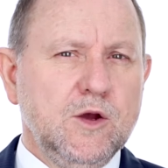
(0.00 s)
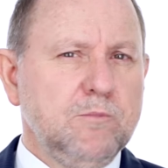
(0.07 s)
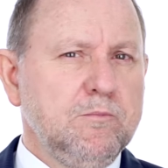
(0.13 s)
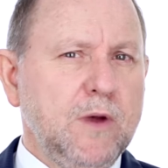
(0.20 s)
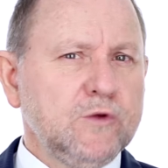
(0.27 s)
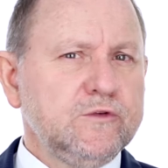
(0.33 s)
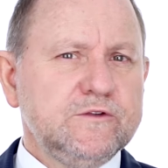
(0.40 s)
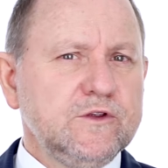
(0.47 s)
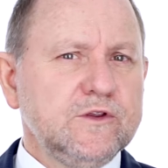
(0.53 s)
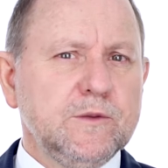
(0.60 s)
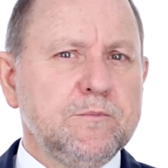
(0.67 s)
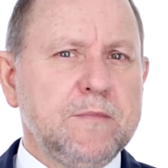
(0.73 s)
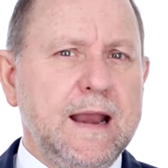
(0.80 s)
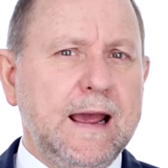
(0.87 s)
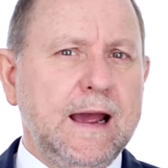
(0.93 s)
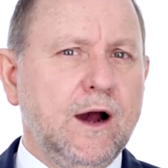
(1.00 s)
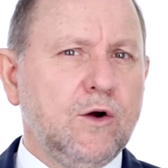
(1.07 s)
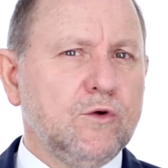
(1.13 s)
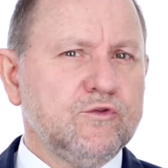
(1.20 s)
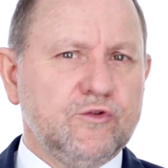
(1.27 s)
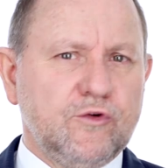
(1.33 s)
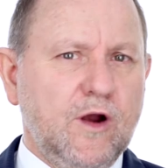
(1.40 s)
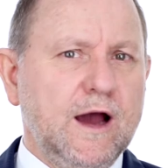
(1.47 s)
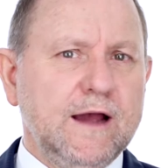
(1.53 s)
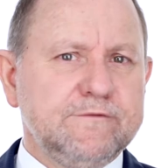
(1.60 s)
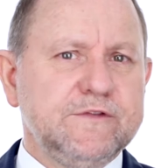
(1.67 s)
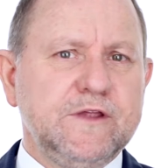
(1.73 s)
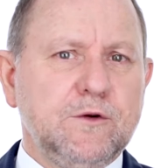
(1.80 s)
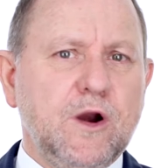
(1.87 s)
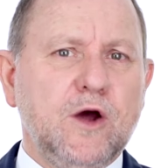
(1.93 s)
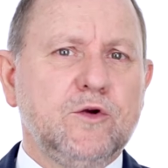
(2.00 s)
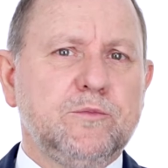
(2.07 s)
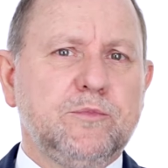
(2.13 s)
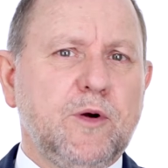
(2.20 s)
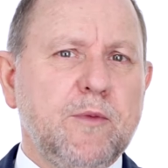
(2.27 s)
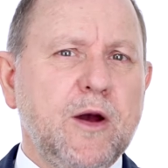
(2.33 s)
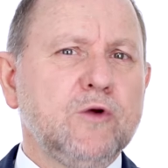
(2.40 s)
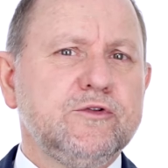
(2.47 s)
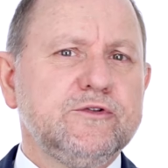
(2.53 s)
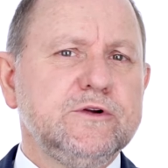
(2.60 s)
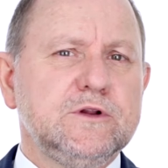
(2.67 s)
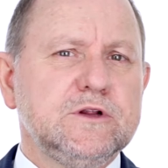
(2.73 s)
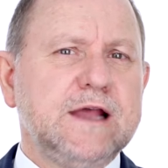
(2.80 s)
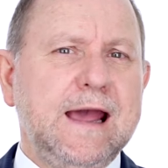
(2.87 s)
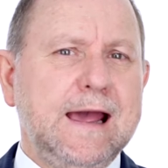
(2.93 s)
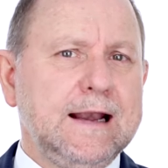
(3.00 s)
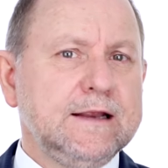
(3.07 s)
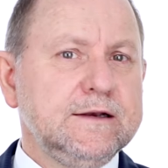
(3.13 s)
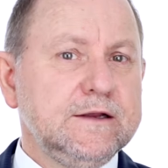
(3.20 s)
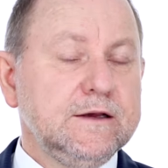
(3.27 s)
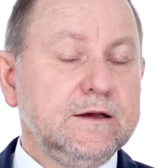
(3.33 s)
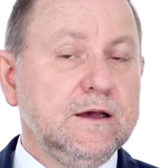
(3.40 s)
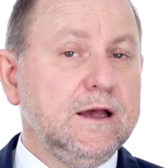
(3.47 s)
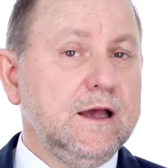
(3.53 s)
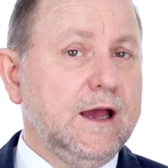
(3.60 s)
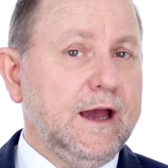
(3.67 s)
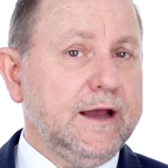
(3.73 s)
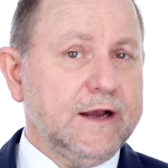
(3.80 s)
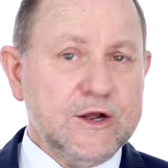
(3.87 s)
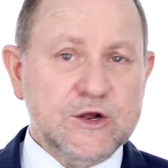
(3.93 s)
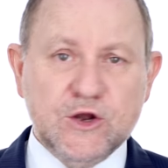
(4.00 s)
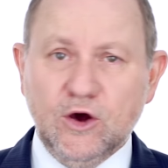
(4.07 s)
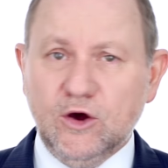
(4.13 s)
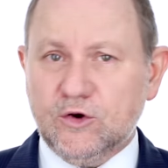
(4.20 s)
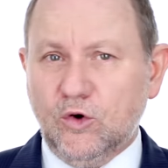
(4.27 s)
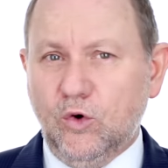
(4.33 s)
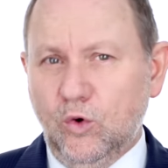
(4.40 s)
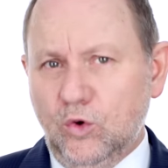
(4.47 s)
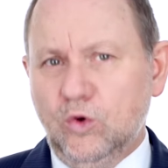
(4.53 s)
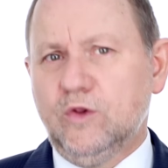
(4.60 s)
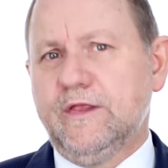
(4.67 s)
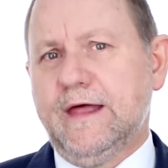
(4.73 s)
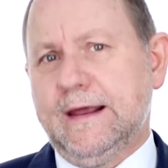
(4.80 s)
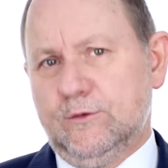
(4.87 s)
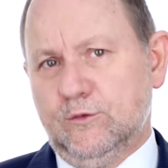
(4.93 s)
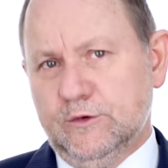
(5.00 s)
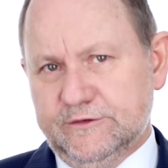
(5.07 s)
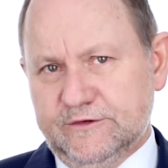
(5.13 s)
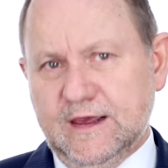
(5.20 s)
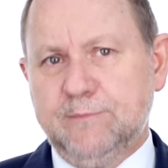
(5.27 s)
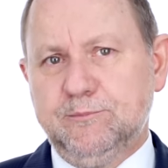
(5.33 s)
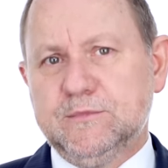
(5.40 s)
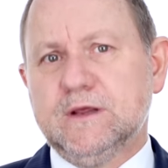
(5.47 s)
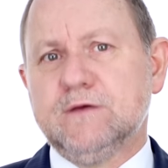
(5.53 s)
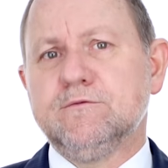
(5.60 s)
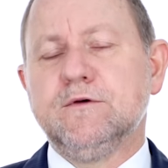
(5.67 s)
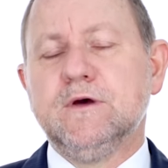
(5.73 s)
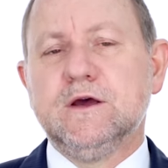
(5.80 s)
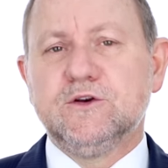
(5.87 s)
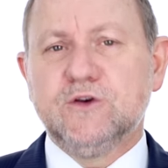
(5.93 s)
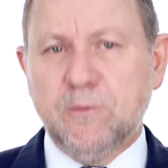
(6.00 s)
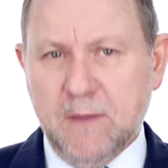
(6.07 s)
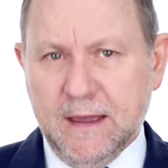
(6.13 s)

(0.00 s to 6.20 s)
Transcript: Most of them now drive their own promotional calendar and are not all that receptive to